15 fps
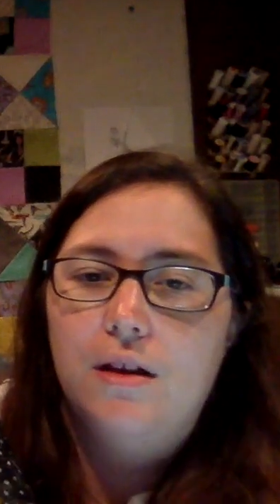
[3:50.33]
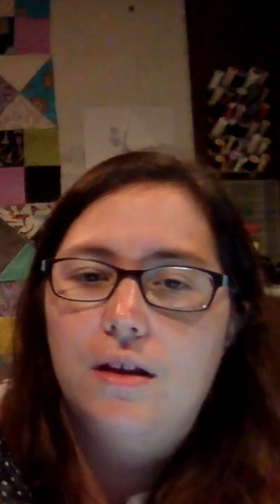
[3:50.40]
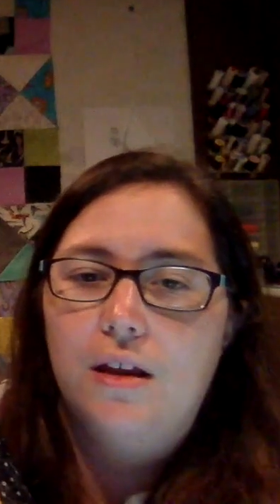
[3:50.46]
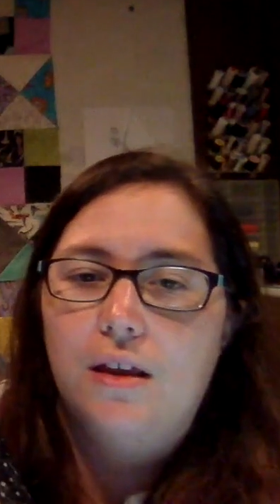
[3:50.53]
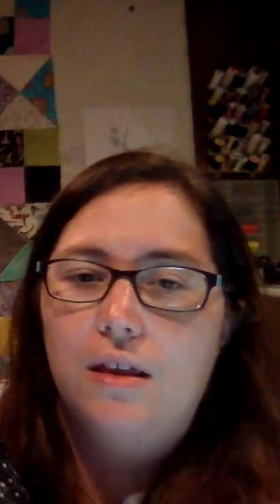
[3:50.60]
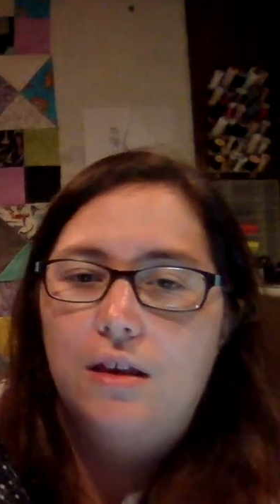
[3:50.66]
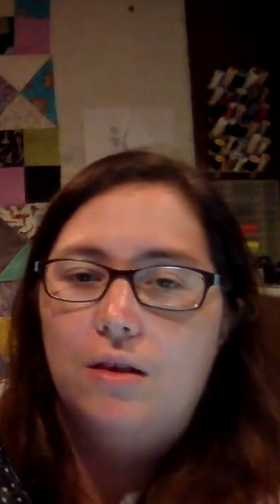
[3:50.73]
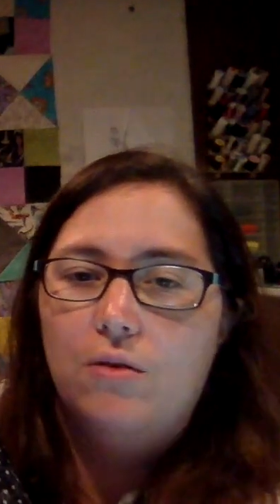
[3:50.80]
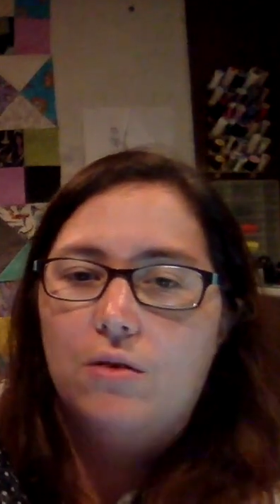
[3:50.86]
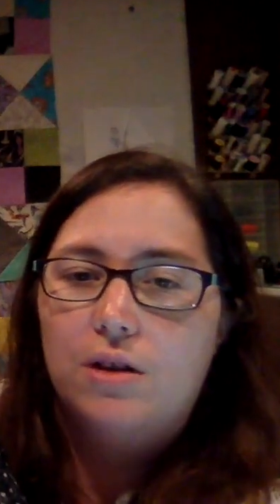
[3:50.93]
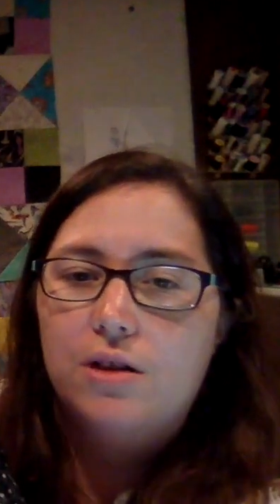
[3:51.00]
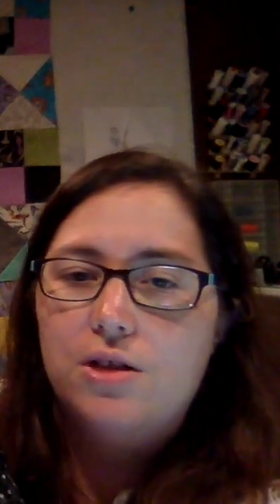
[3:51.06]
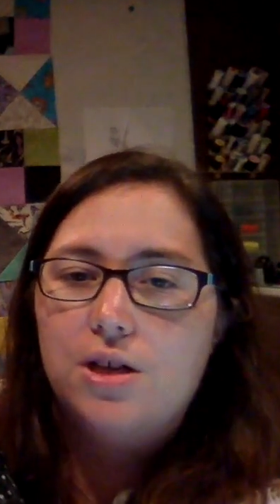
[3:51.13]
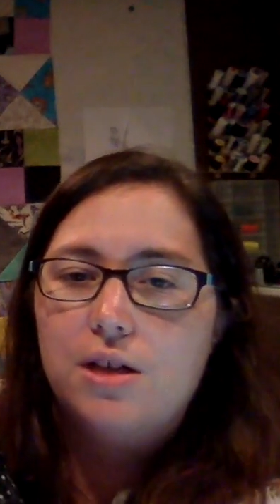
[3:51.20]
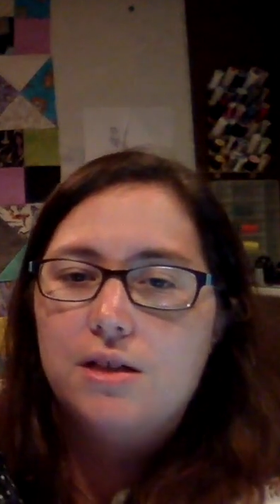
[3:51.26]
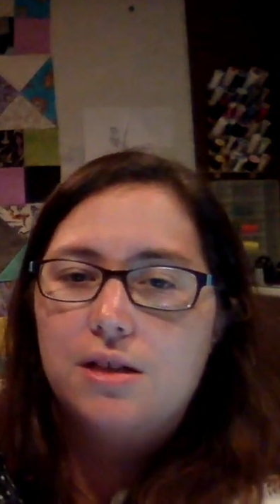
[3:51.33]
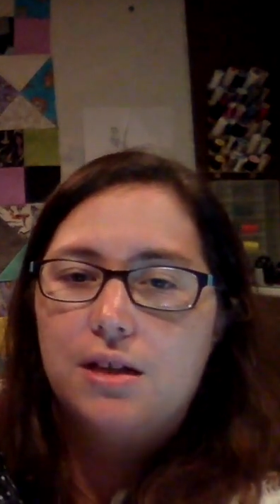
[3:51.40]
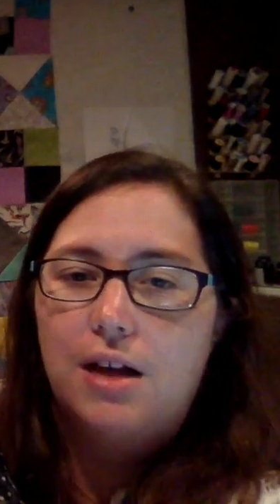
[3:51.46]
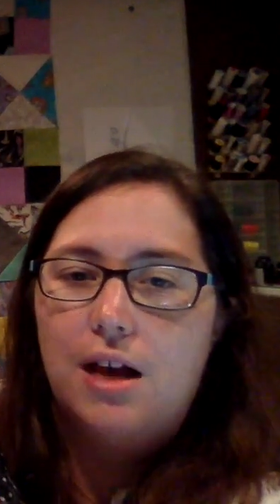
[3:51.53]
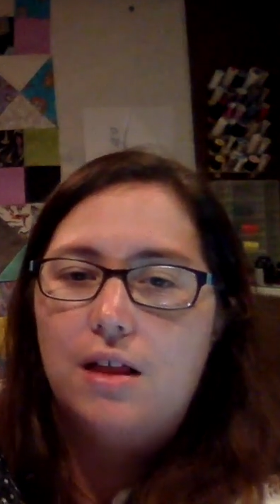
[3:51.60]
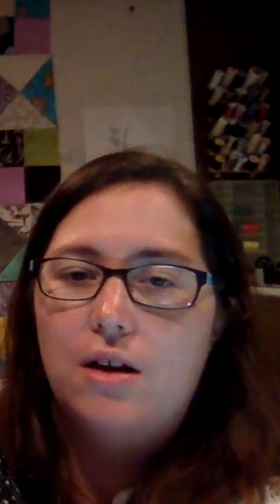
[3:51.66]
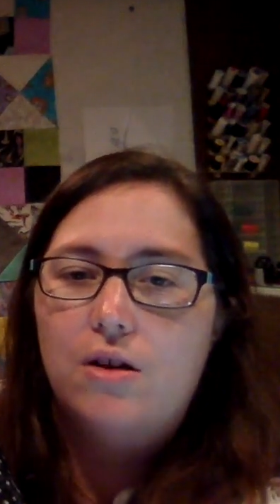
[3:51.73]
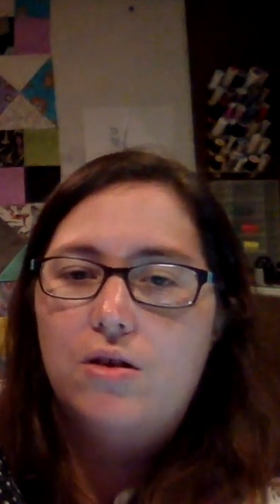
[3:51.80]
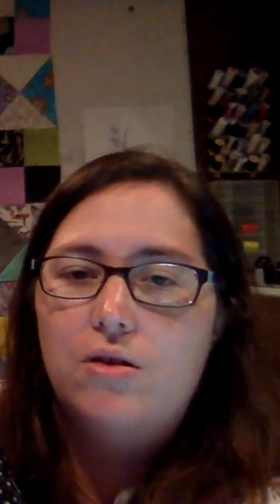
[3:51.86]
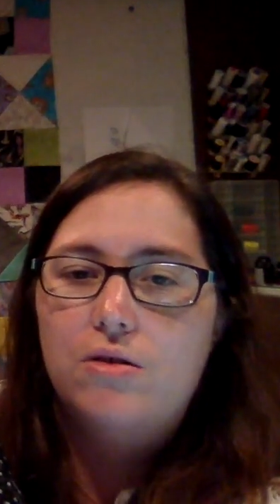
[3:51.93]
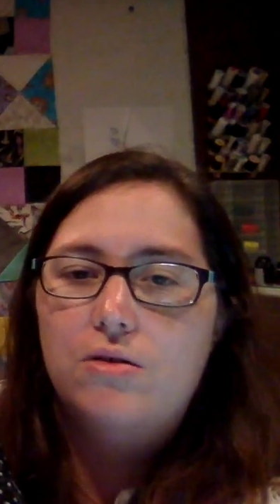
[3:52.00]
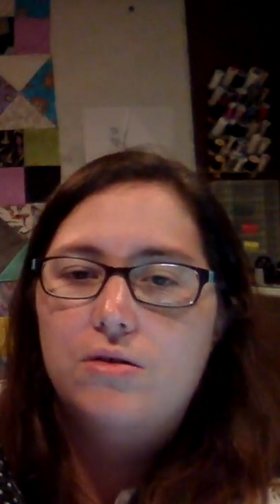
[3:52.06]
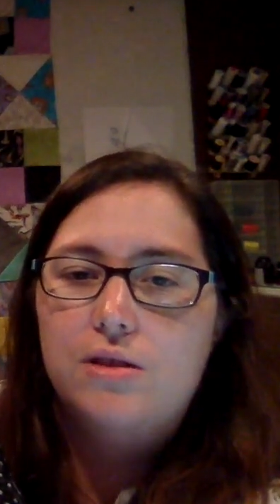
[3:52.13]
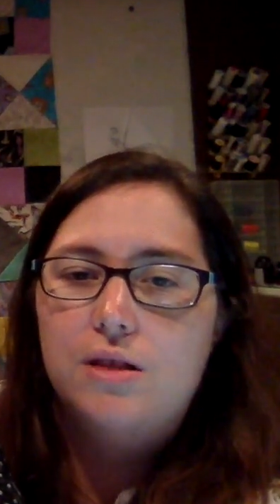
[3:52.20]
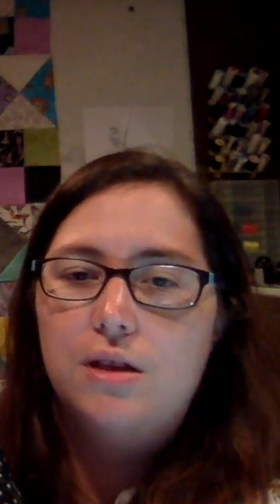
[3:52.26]
like the oranges and
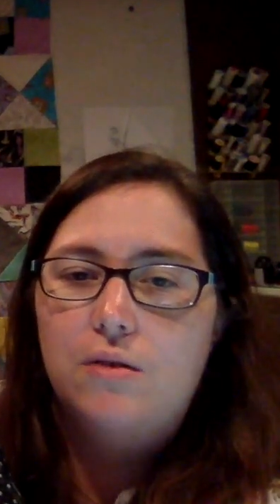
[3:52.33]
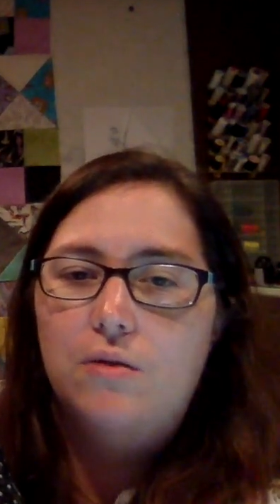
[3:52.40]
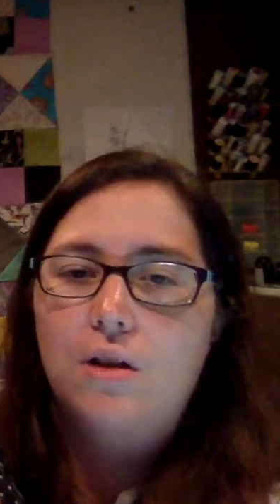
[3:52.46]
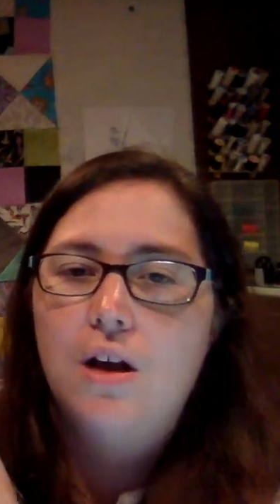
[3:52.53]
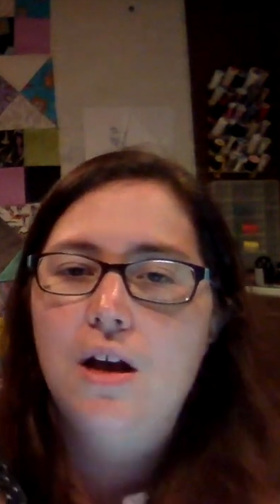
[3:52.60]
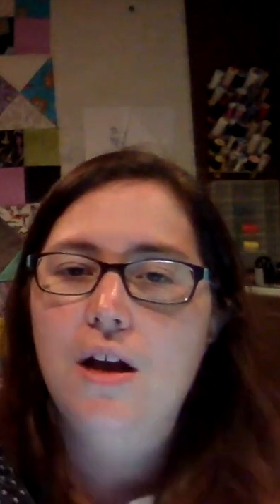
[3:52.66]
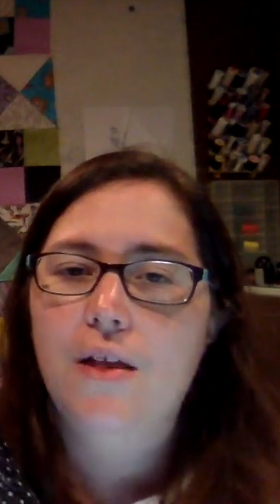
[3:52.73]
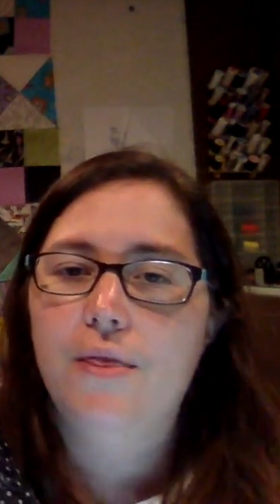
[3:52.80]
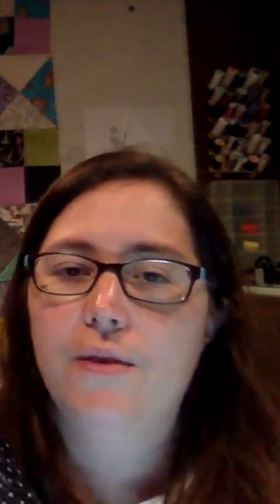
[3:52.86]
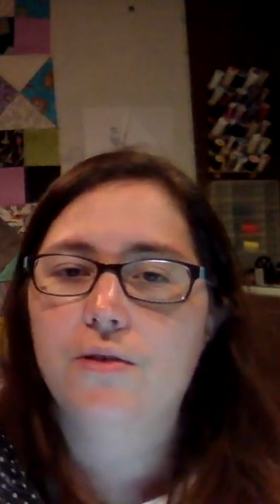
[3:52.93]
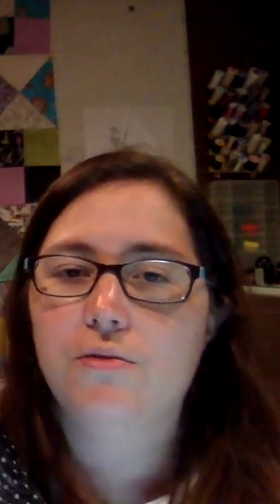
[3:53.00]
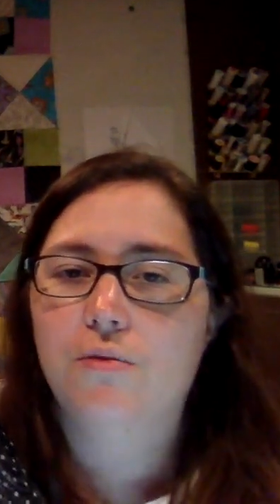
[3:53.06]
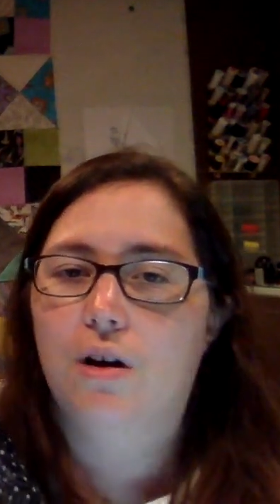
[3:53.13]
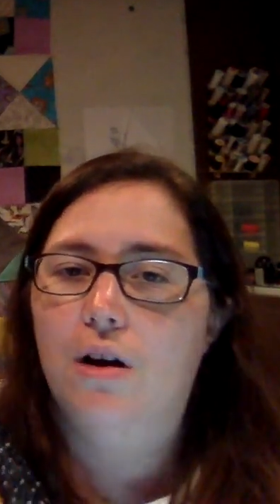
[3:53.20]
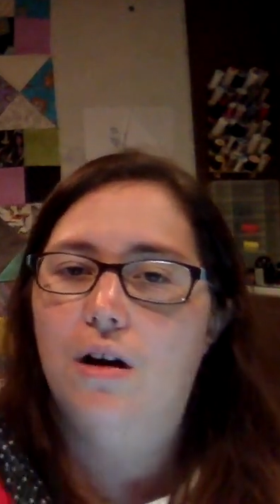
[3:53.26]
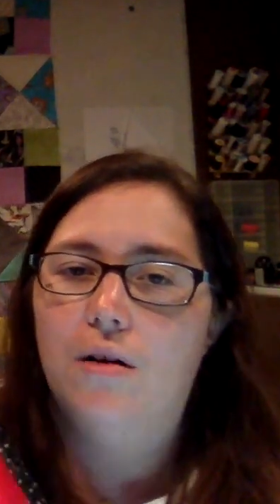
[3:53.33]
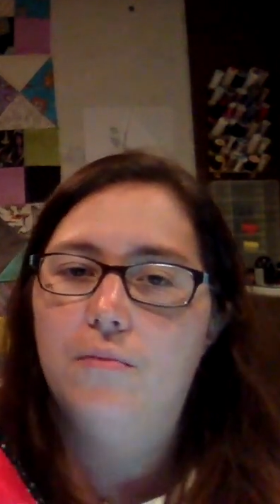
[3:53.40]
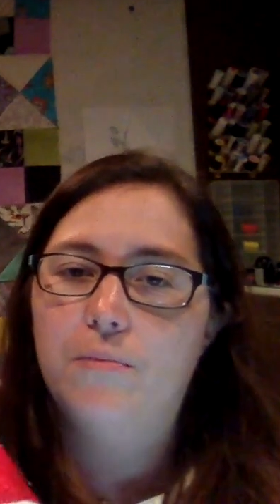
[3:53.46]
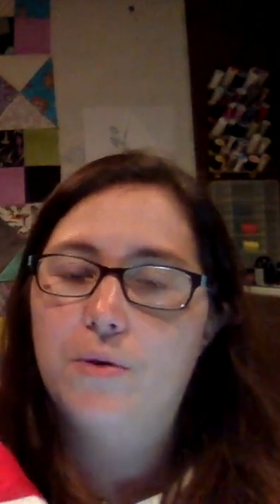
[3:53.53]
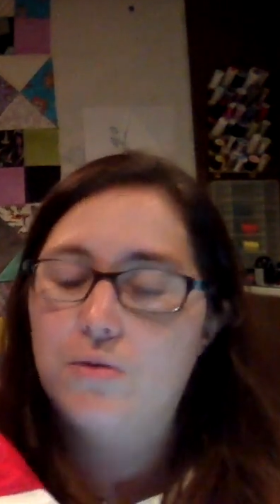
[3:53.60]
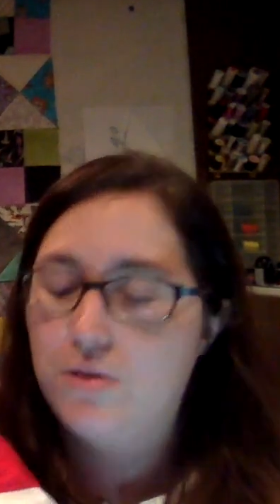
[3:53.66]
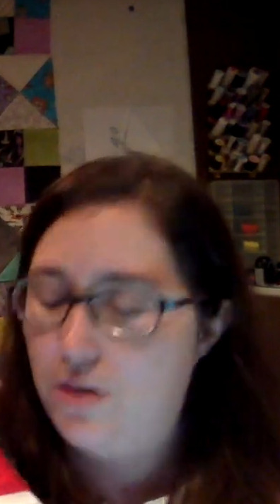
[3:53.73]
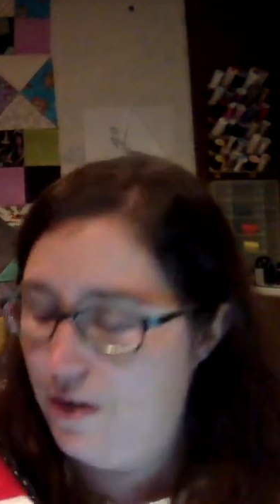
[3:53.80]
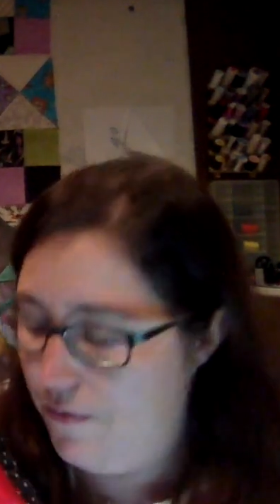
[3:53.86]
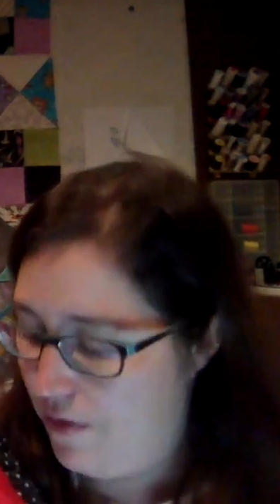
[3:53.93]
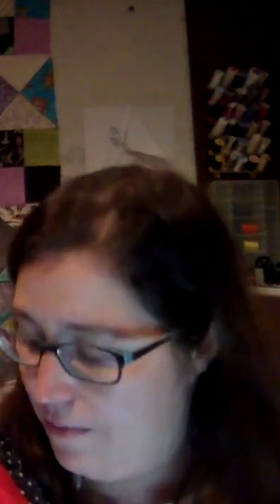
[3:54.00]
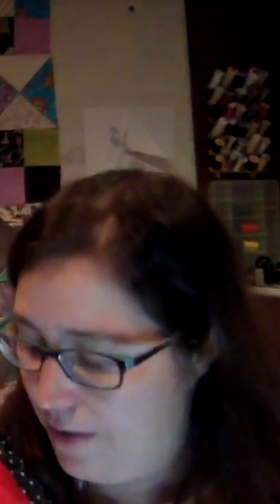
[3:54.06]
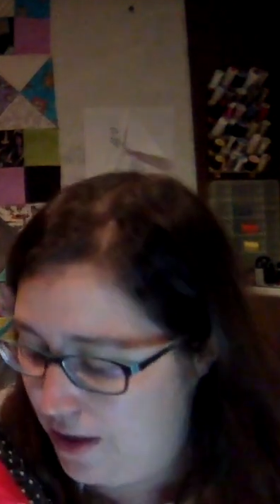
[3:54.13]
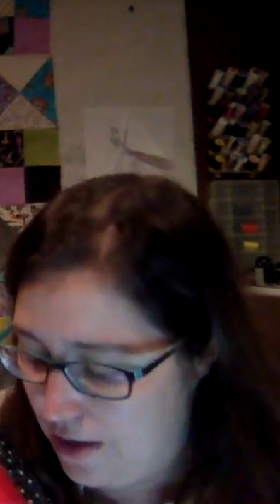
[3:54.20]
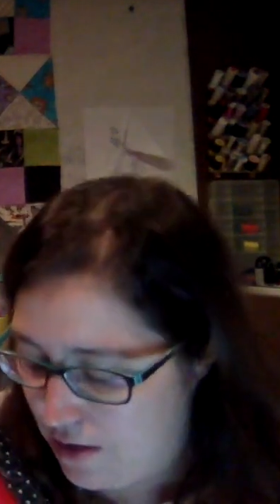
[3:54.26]
yellows, and those were all mostly from my